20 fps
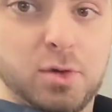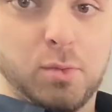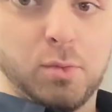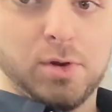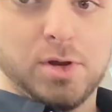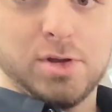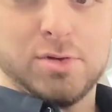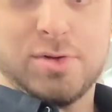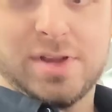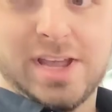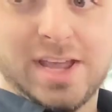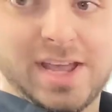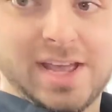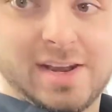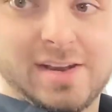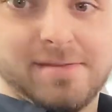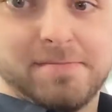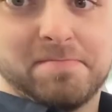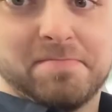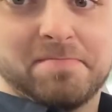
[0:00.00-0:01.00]
where
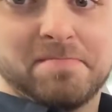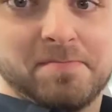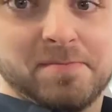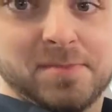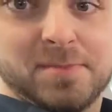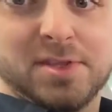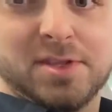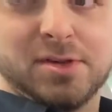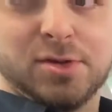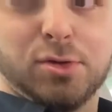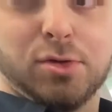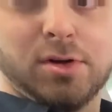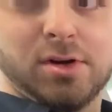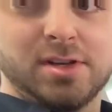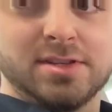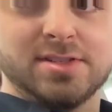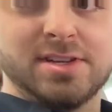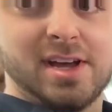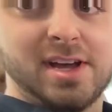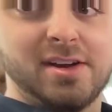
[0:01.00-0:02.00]
the door
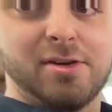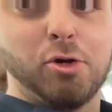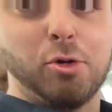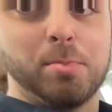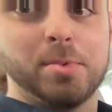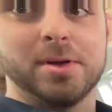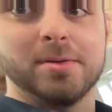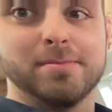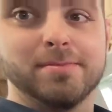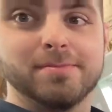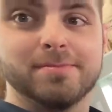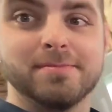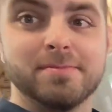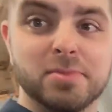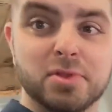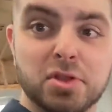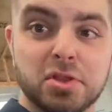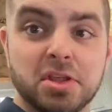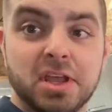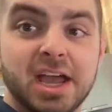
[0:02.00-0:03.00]
does not open,
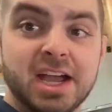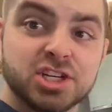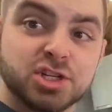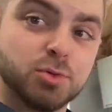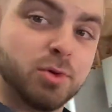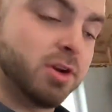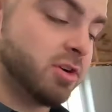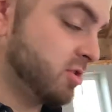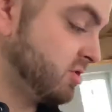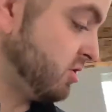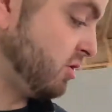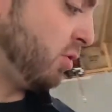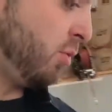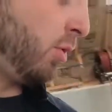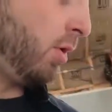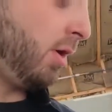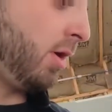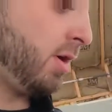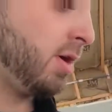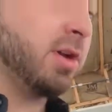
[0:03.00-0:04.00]
the actuators
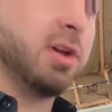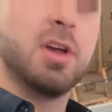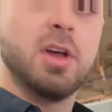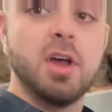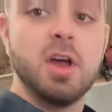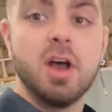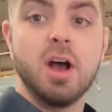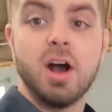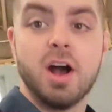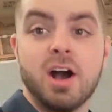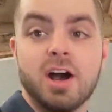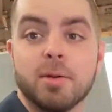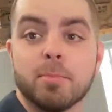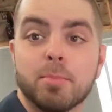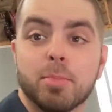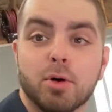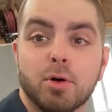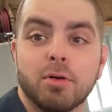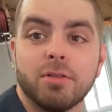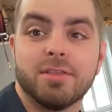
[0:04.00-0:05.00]
don't work
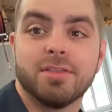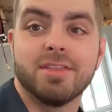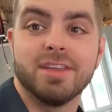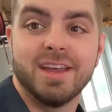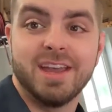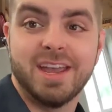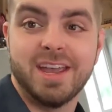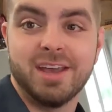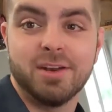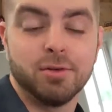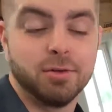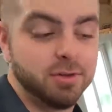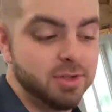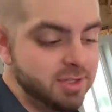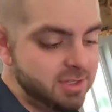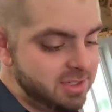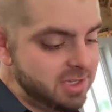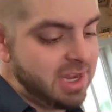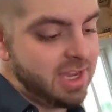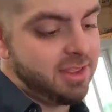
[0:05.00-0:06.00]
on both the handle
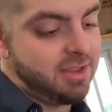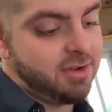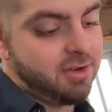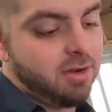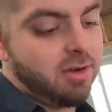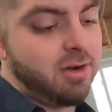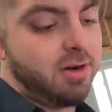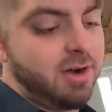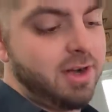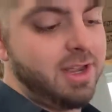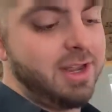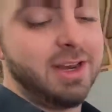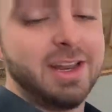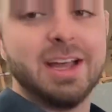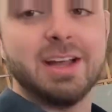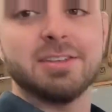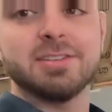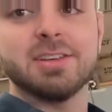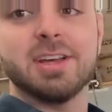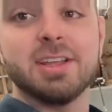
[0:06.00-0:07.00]
inside the car
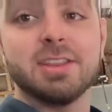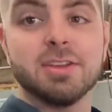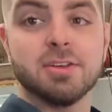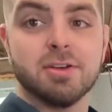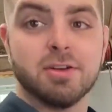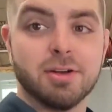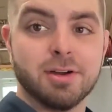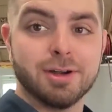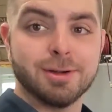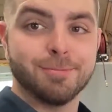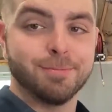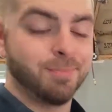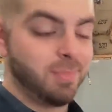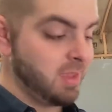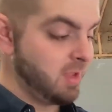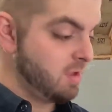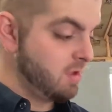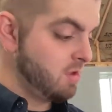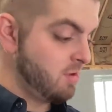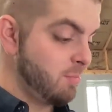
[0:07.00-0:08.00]
and outside the car,
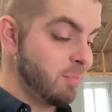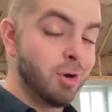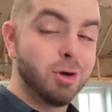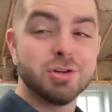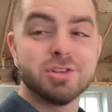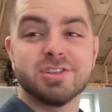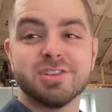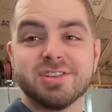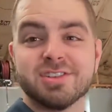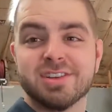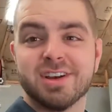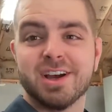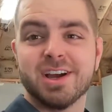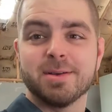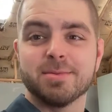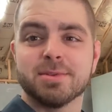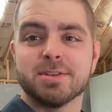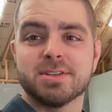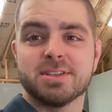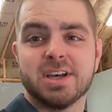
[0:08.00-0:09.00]
most of the
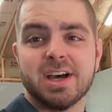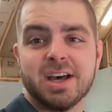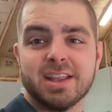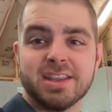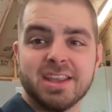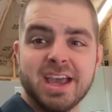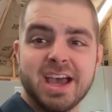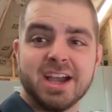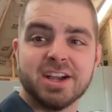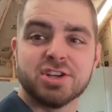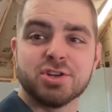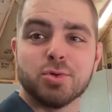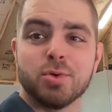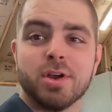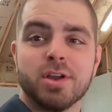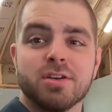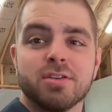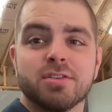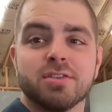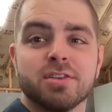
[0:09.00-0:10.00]
times it's not the
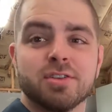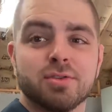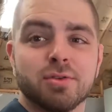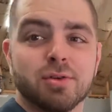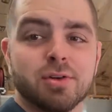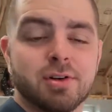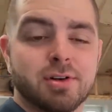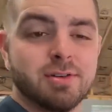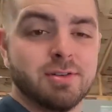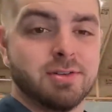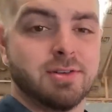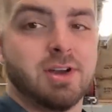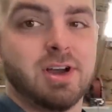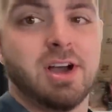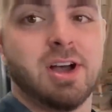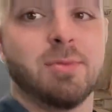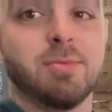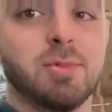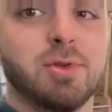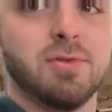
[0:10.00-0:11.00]
actuator in the door.
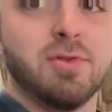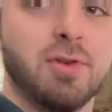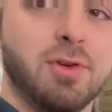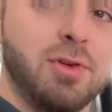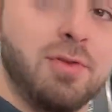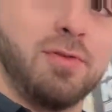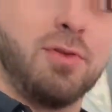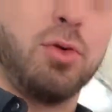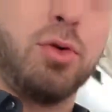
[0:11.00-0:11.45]
You can of